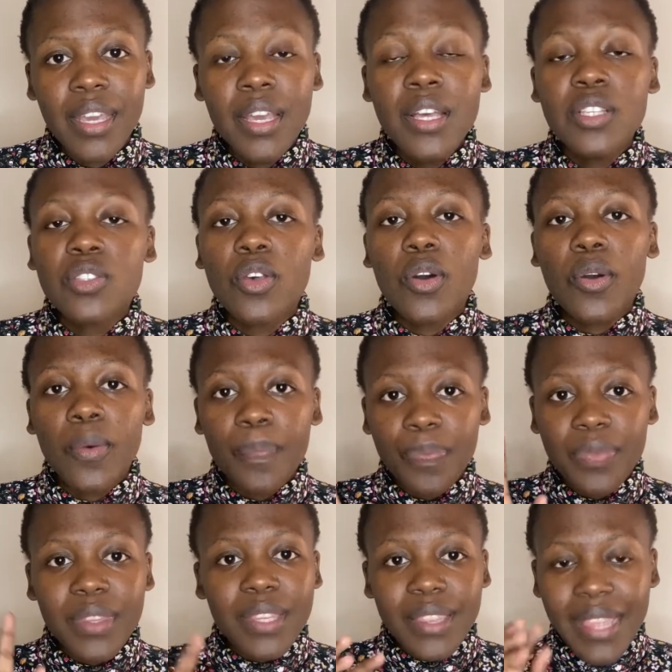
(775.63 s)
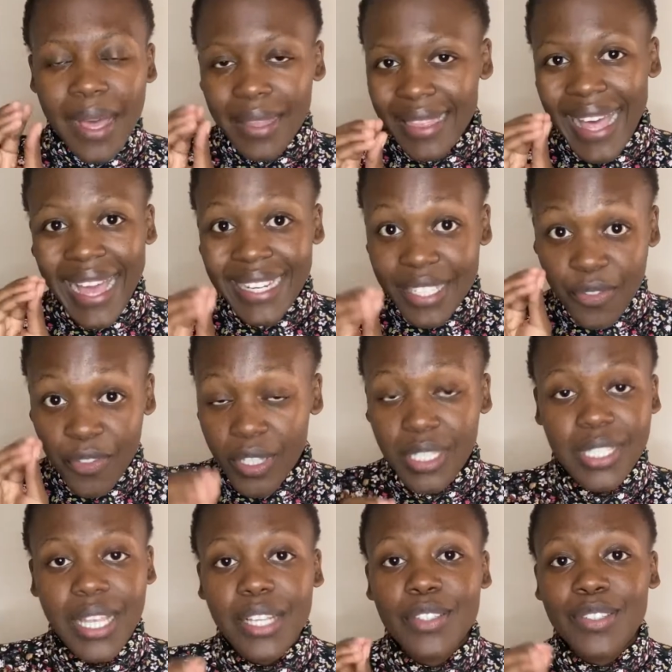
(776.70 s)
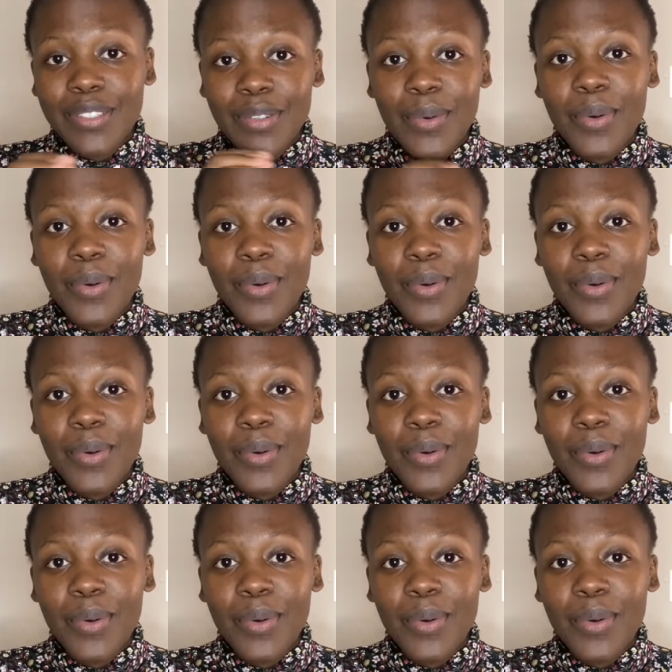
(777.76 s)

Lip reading: So that fish that, you know,